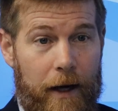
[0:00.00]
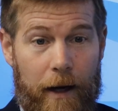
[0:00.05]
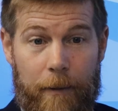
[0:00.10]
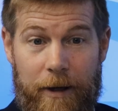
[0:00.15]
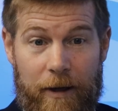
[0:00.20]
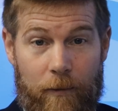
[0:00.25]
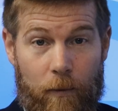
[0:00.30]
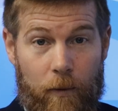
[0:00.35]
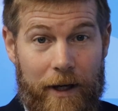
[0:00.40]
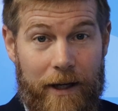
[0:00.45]
I
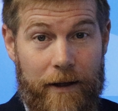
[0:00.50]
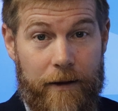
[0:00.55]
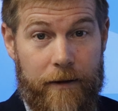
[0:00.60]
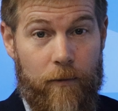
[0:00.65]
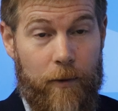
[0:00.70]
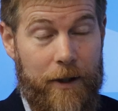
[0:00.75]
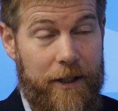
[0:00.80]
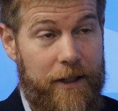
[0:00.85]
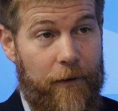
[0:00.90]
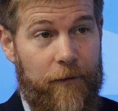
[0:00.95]
mean, we
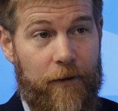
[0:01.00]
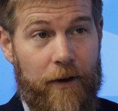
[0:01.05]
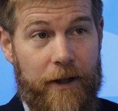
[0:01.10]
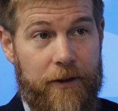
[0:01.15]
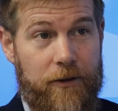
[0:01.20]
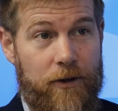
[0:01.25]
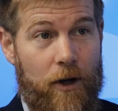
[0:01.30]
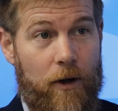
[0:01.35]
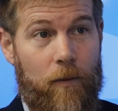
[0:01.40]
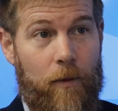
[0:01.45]

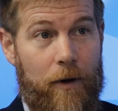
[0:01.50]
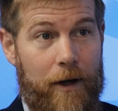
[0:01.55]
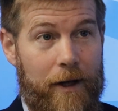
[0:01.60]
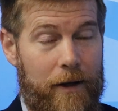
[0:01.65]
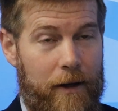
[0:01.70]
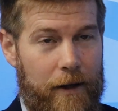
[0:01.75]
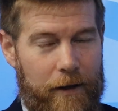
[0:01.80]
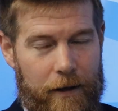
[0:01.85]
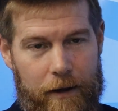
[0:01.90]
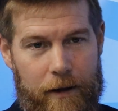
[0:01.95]
definitely don't want,
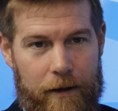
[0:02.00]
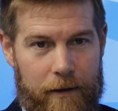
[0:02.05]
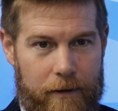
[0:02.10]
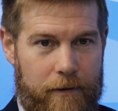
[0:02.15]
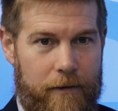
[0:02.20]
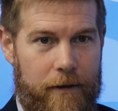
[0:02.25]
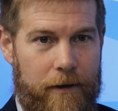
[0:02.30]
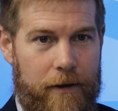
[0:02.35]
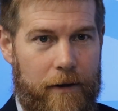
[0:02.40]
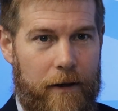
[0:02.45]
and
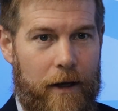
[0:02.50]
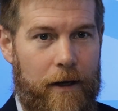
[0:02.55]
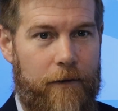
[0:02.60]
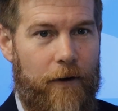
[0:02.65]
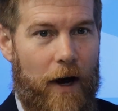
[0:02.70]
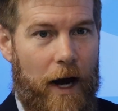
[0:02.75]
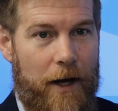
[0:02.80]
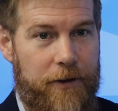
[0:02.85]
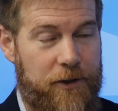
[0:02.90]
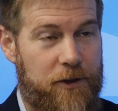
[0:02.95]

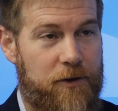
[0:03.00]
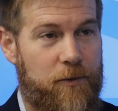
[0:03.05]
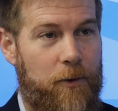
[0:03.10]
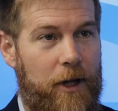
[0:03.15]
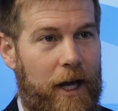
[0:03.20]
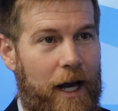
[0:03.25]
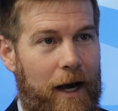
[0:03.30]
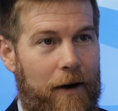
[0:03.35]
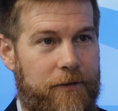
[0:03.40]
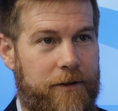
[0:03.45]
advisors
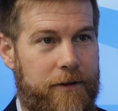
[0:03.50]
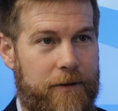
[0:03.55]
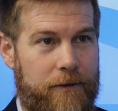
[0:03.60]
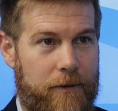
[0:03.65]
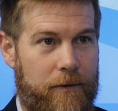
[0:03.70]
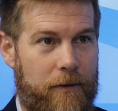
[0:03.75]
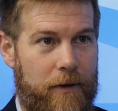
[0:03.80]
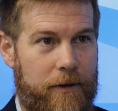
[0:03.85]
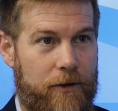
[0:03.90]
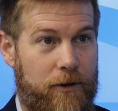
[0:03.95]
will have
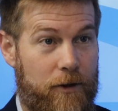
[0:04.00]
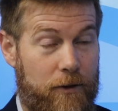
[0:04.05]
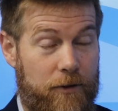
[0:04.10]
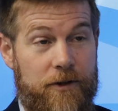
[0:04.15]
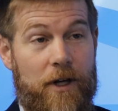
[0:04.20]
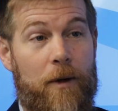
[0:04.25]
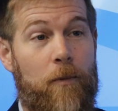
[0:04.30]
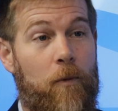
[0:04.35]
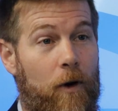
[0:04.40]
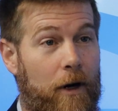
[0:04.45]
to do
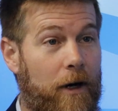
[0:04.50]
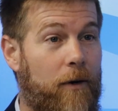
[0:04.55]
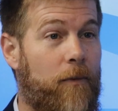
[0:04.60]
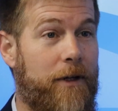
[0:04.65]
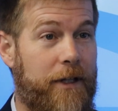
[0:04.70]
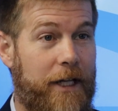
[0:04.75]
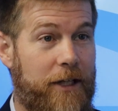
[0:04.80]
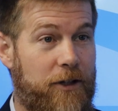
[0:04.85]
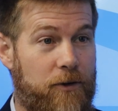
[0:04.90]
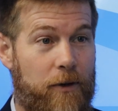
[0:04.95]
some work
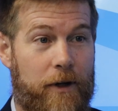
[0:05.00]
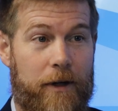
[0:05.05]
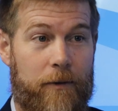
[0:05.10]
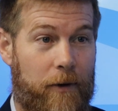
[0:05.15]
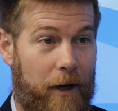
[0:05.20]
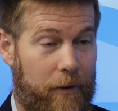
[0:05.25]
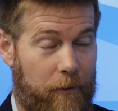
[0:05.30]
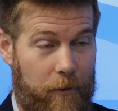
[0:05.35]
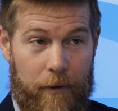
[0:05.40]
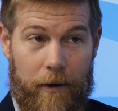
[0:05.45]
when they join,
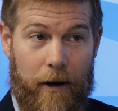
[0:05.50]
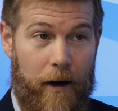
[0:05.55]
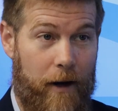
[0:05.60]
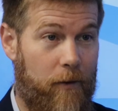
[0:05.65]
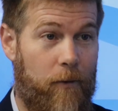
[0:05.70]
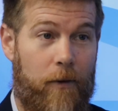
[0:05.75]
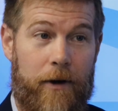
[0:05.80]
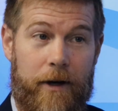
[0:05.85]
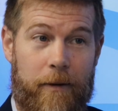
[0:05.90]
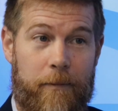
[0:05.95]
right? Well, I
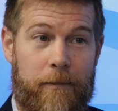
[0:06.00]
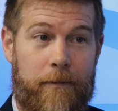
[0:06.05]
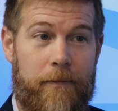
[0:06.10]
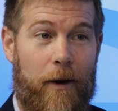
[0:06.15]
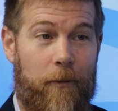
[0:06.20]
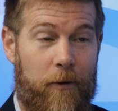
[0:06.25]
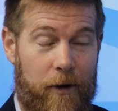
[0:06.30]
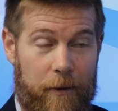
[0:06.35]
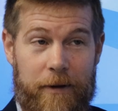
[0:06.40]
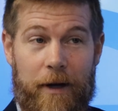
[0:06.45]
want
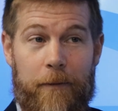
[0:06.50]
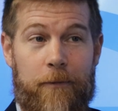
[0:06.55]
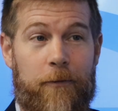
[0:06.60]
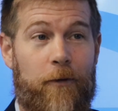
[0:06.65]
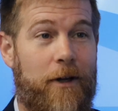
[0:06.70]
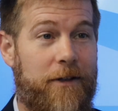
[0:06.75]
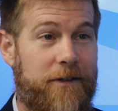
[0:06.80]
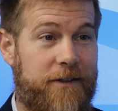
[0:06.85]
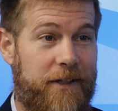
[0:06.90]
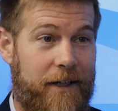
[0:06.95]
to be
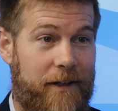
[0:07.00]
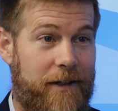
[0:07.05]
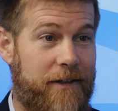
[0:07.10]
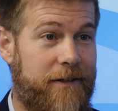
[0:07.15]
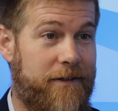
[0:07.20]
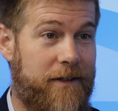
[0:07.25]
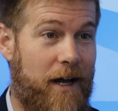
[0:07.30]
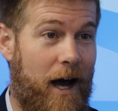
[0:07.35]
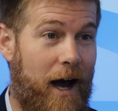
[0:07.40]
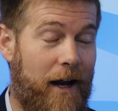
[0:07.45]
upfront and say it
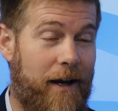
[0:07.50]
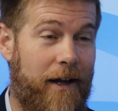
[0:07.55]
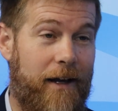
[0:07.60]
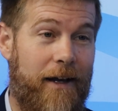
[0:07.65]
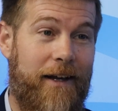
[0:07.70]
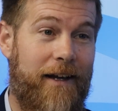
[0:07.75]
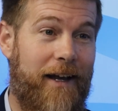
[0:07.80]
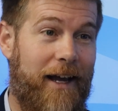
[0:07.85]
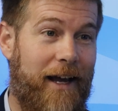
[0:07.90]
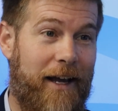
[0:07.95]
is not
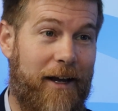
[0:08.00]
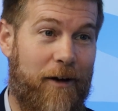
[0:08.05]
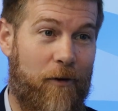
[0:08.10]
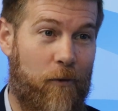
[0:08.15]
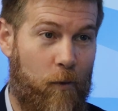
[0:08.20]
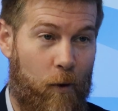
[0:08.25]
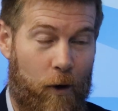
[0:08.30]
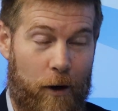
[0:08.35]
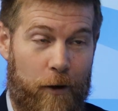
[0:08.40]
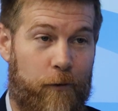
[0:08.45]
a
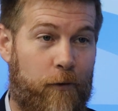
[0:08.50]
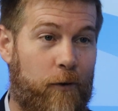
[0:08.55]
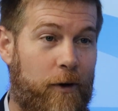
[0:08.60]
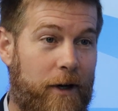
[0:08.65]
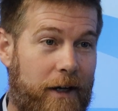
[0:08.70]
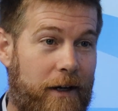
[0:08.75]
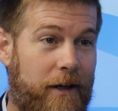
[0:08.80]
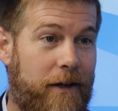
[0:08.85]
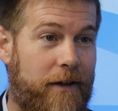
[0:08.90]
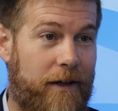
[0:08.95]

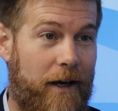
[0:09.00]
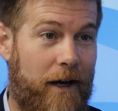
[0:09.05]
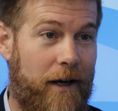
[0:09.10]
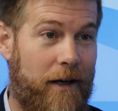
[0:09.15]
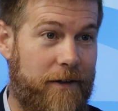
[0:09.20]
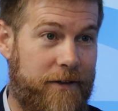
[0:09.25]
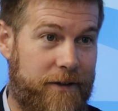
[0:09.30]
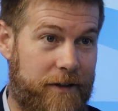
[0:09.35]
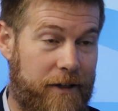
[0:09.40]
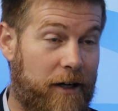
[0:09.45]
work-free
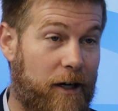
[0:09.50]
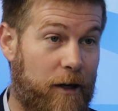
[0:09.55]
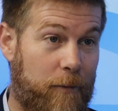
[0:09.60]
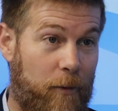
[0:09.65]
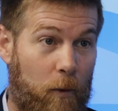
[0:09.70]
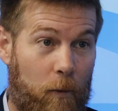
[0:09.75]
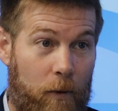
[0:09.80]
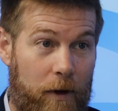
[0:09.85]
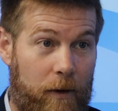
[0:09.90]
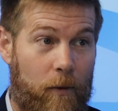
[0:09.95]
scenario,
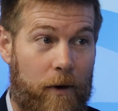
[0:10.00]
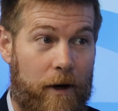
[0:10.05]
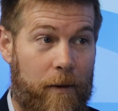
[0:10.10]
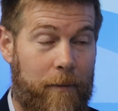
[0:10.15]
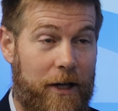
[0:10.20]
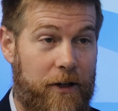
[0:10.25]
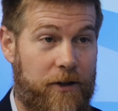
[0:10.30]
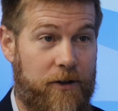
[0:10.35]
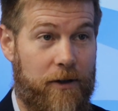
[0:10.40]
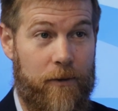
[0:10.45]
but we want to
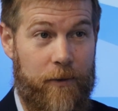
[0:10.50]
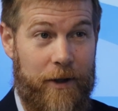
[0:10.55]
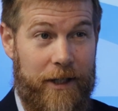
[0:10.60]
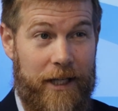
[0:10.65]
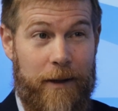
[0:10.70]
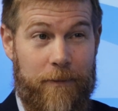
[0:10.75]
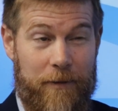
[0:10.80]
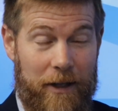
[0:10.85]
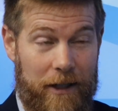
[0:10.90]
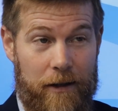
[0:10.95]
make sure that we
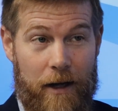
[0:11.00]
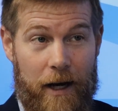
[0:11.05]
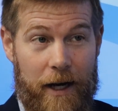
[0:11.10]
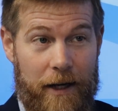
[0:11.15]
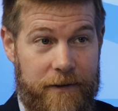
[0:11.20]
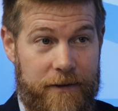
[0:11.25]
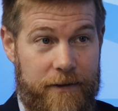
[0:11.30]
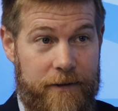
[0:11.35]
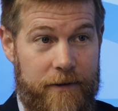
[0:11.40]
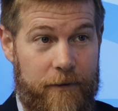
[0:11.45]
keep the
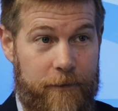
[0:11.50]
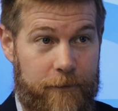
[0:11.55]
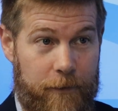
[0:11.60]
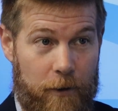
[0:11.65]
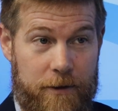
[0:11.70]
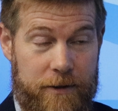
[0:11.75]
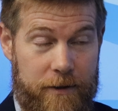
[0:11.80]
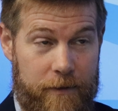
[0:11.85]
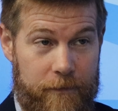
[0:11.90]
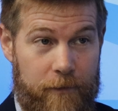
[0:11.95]
clients
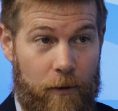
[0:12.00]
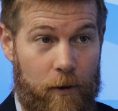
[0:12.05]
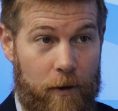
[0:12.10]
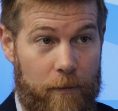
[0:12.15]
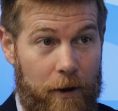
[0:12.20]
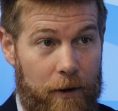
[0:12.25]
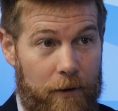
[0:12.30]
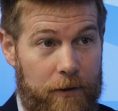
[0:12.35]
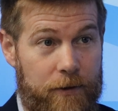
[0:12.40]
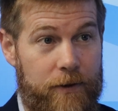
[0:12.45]
first and
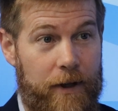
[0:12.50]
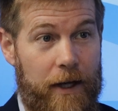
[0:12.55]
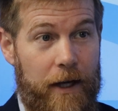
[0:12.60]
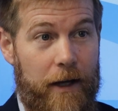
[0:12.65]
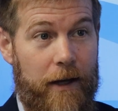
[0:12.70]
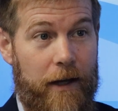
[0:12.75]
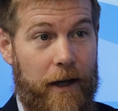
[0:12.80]
foremost.